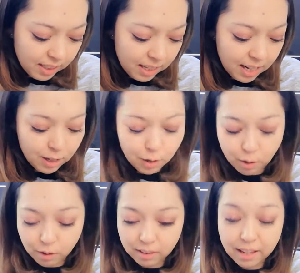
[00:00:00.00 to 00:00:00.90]
I don't know,
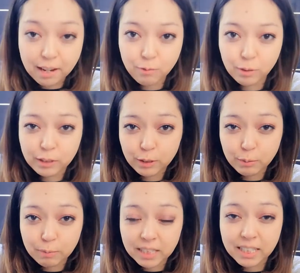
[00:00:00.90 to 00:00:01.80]
life was too
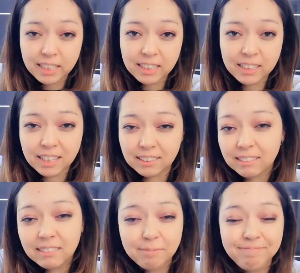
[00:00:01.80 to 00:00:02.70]
busy and